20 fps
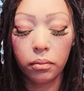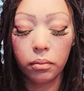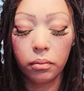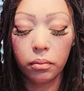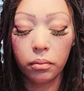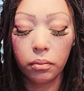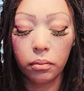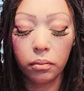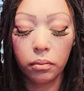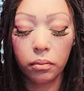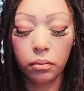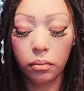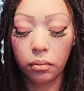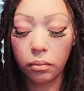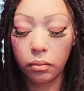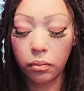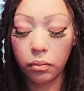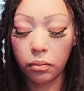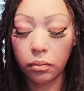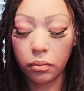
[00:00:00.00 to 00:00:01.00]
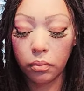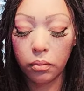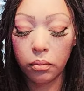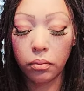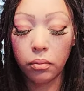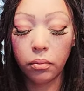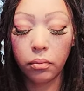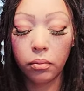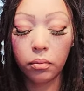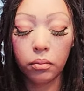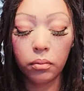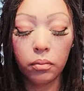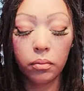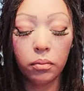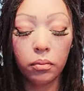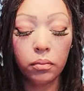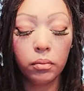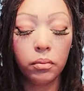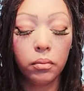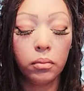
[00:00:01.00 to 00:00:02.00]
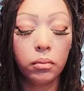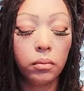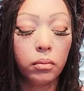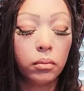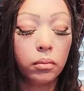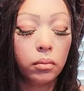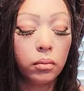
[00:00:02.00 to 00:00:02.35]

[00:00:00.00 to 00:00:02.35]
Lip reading: Nobody speaks.